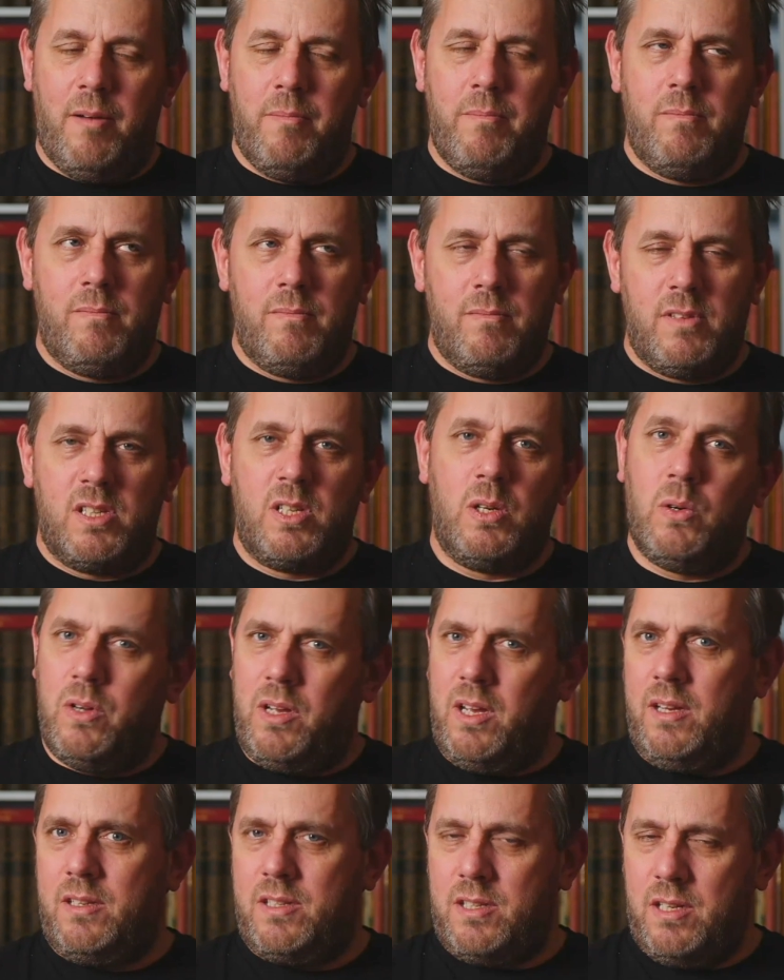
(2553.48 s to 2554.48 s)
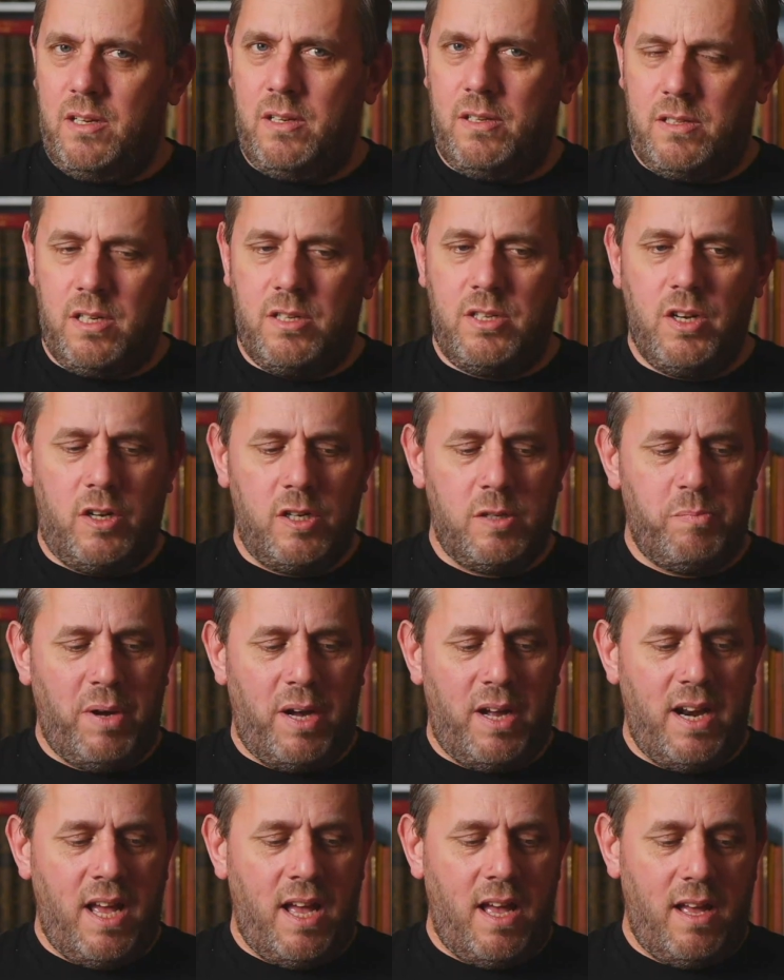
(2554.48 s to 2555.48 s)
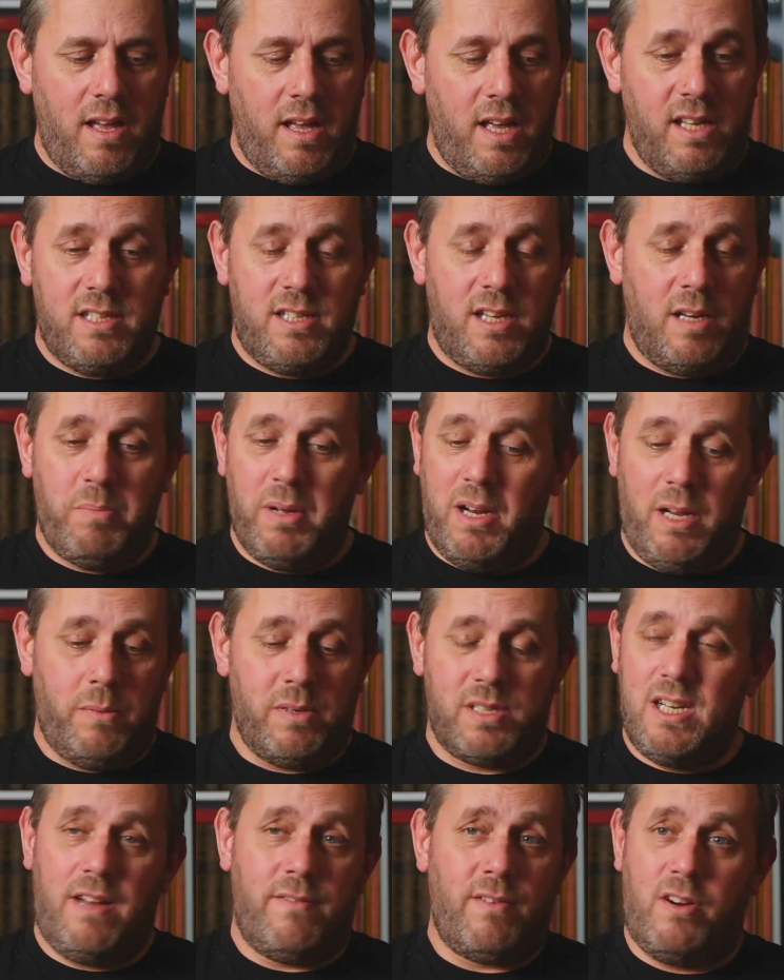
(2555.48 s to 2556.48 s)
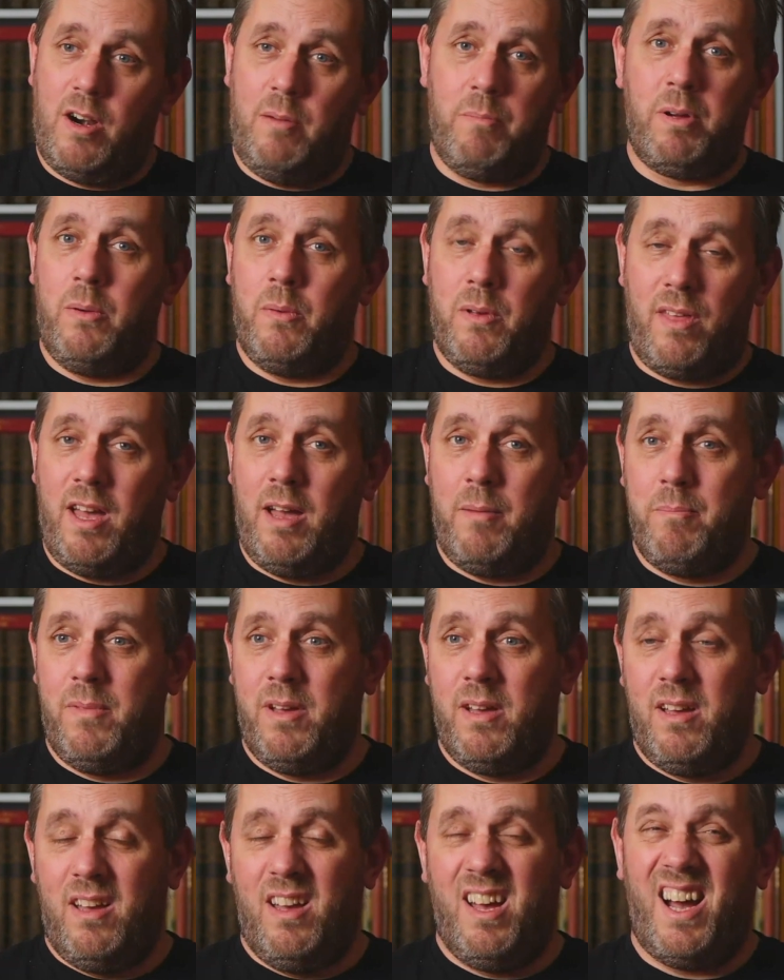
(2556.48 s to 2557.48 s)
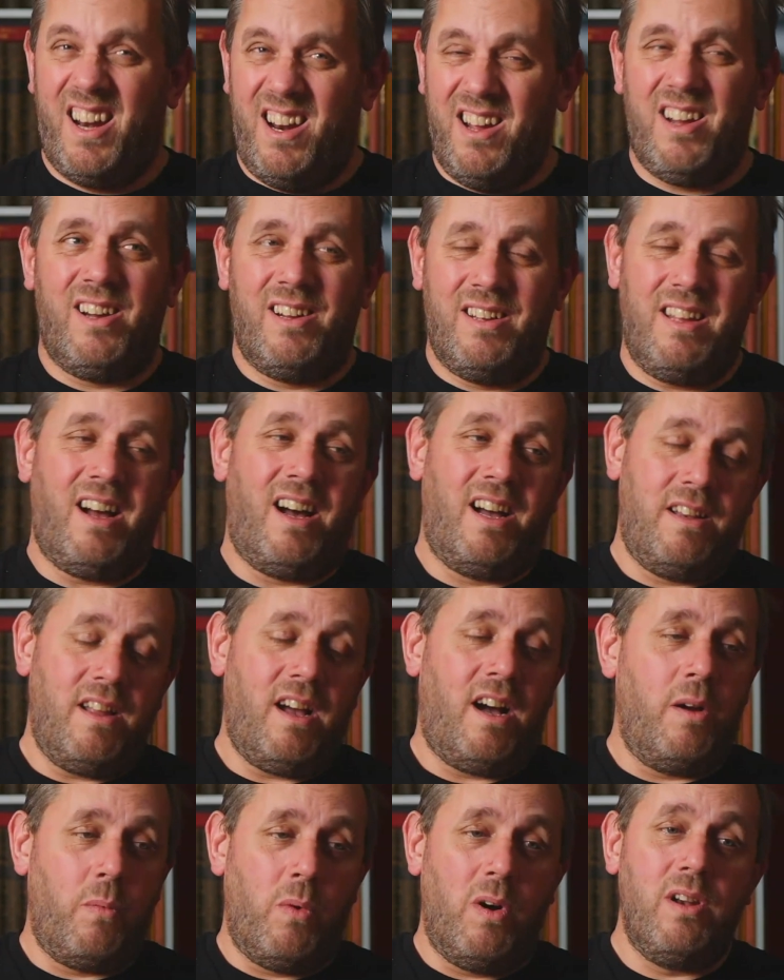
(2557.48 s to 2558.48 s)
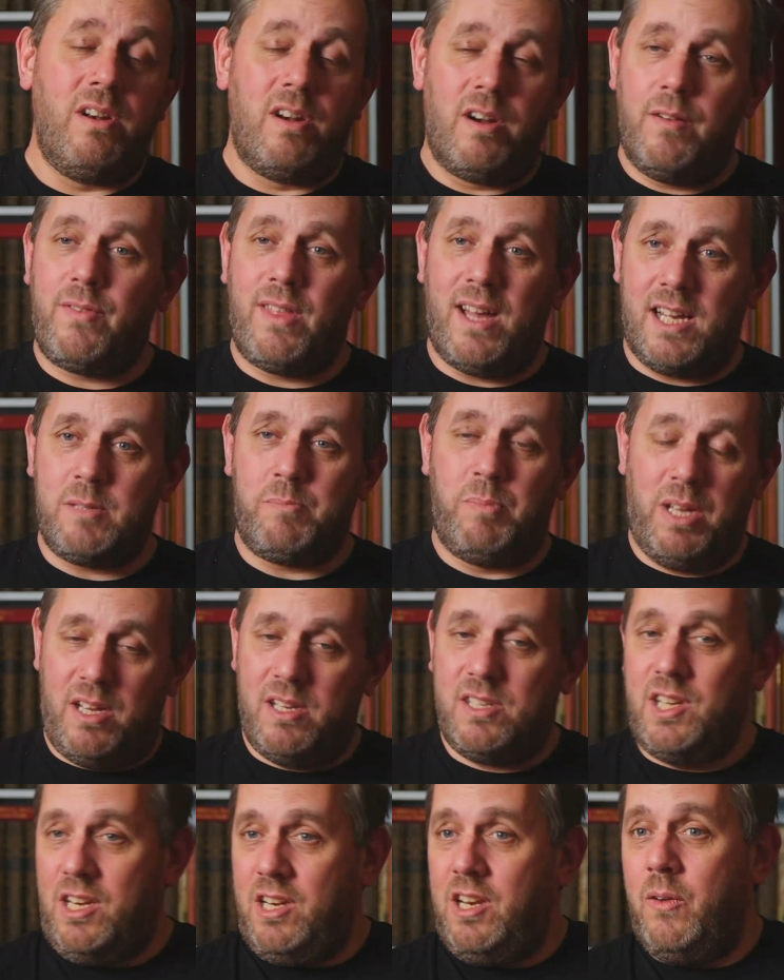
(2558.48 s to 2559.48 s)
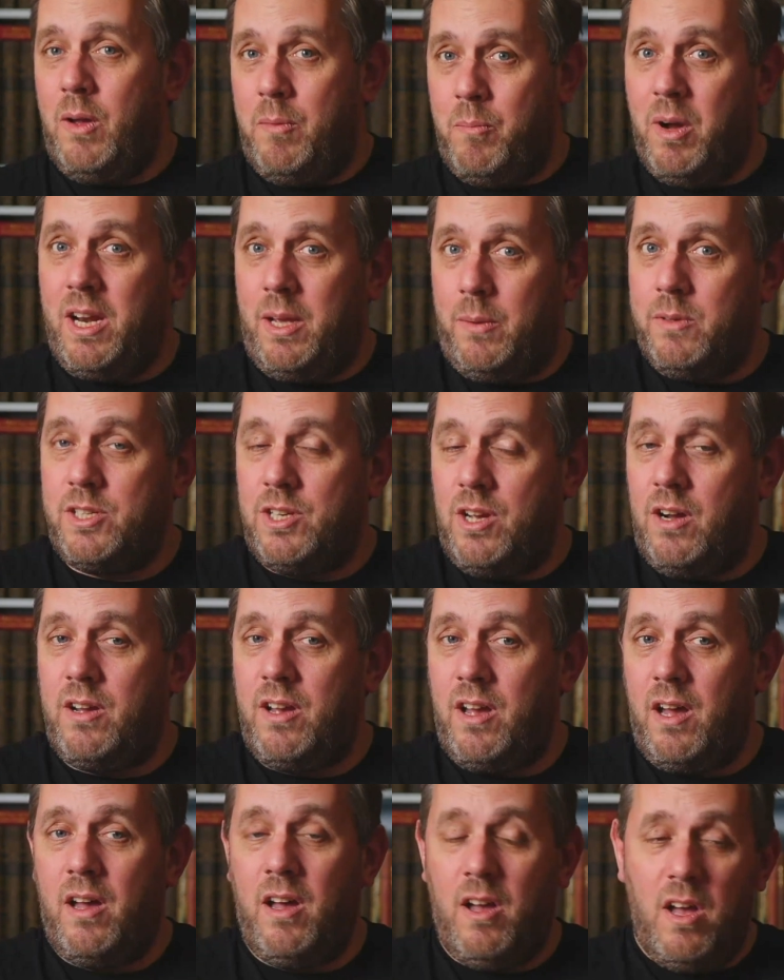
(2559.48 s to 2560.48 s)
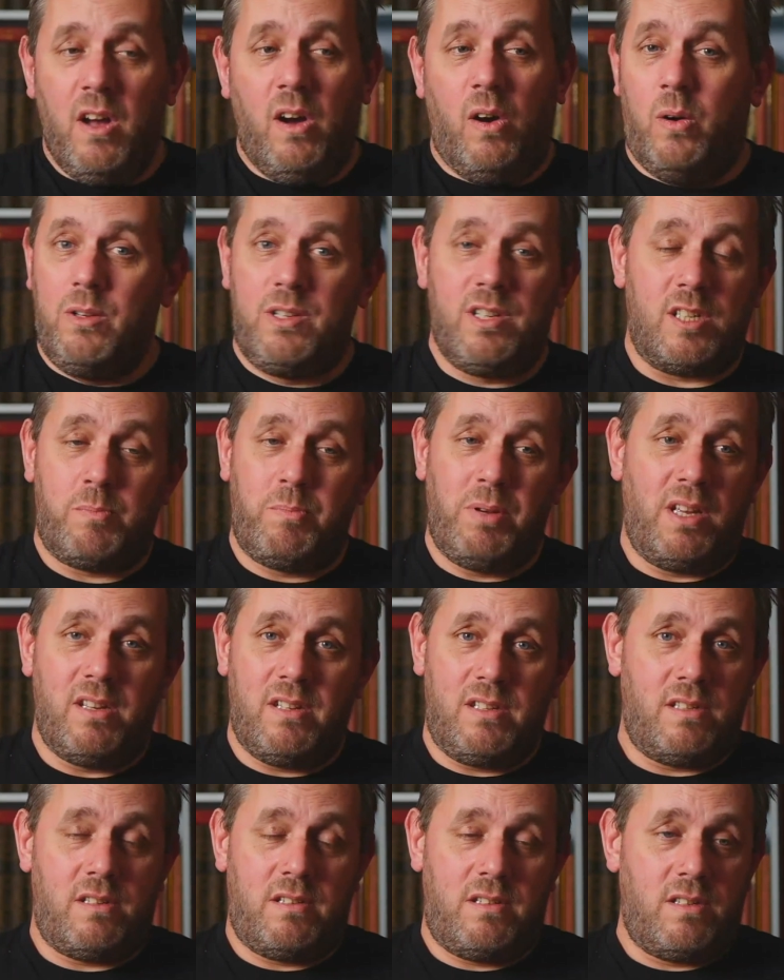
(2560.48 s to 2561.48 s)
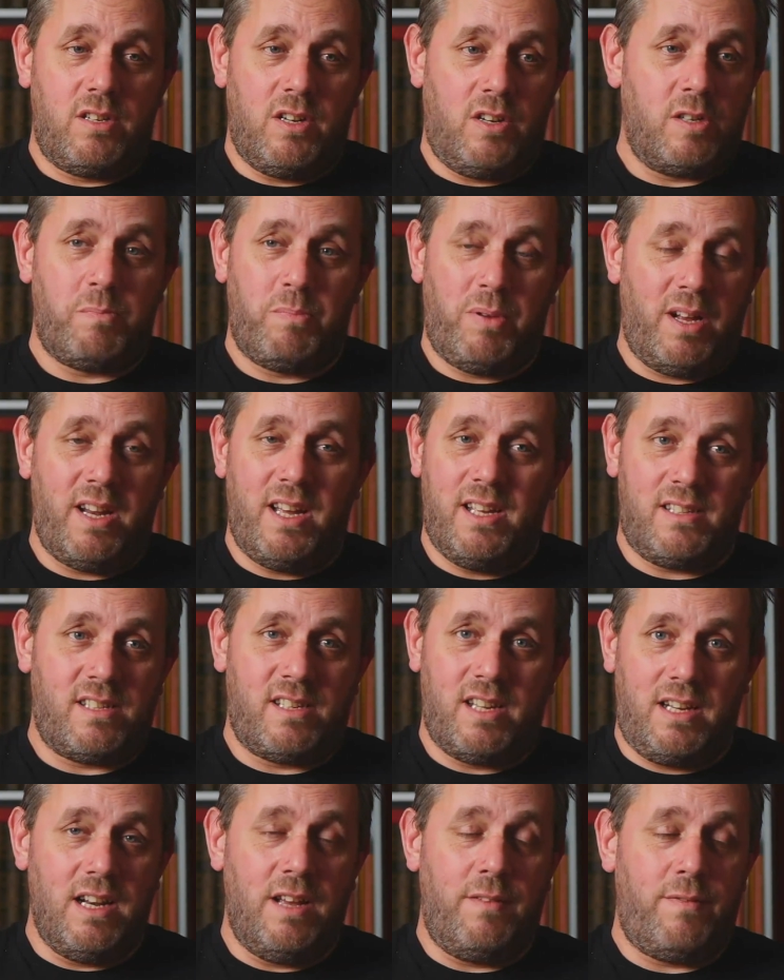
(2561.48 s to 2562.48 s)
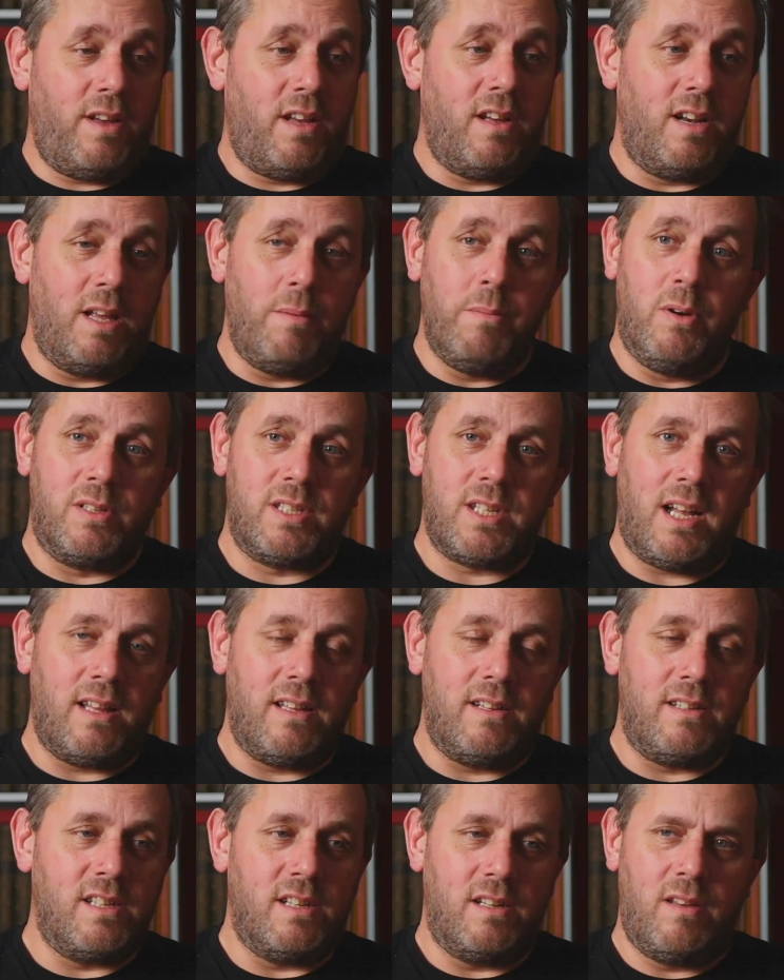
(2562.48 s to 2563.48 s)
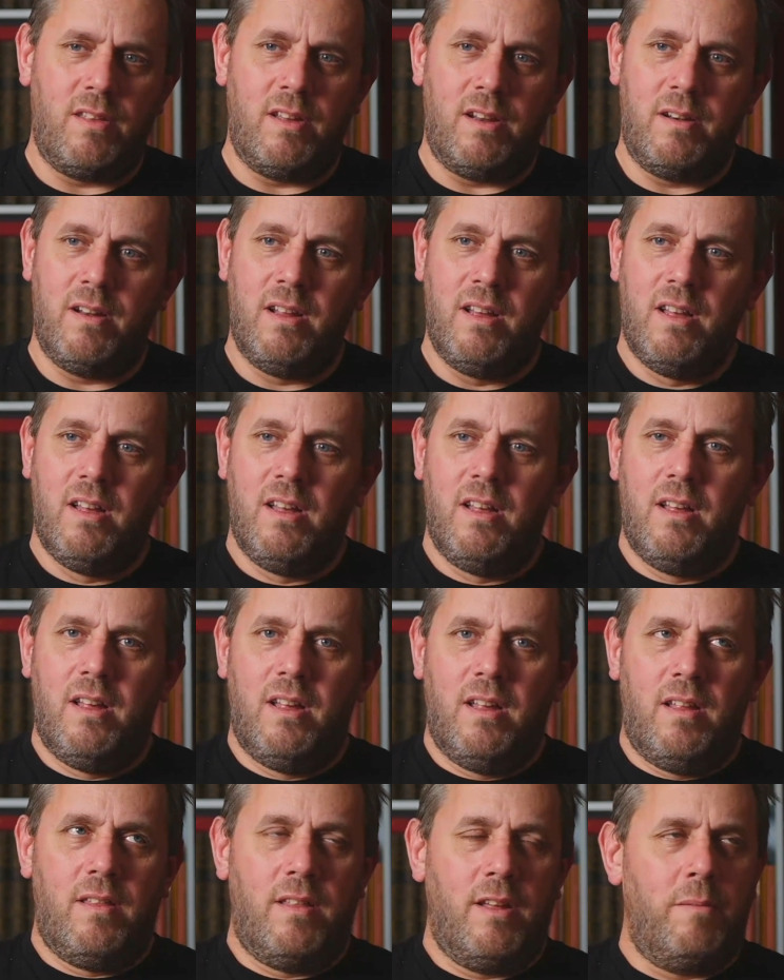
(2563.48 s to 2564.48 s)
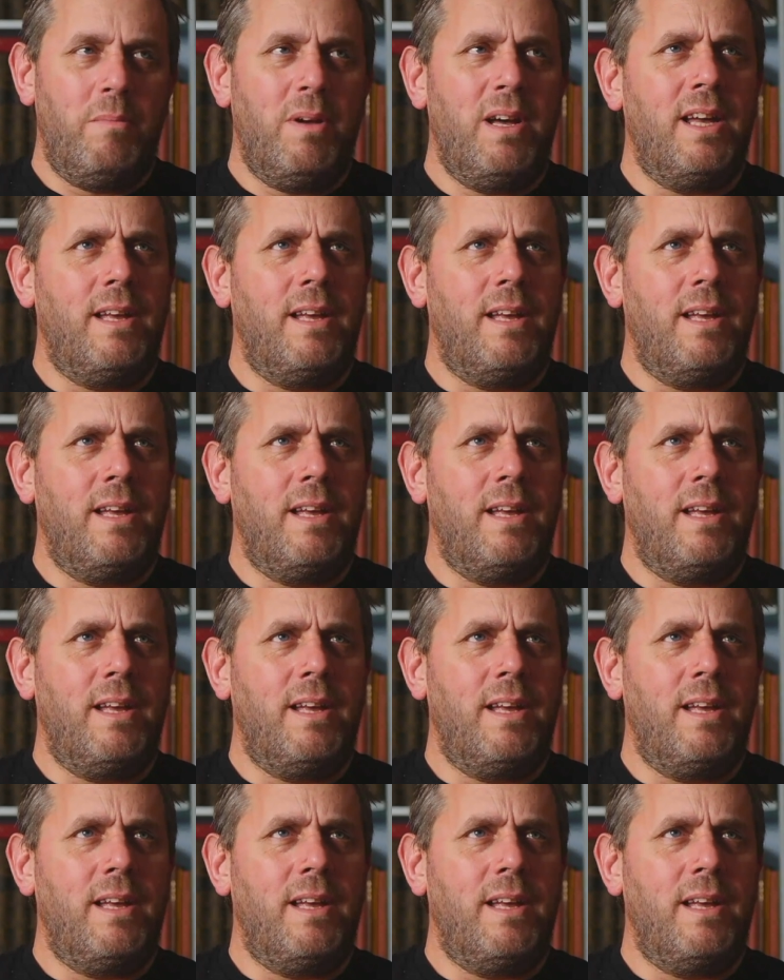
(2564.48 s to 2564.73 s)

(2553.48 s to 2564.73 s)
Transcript: Talking to Josh Barnett, he said Billy was never grumpy with him. And I wonder if that's because he knew him when he was younger, or just because Josh Barnett's significantly more talented than me.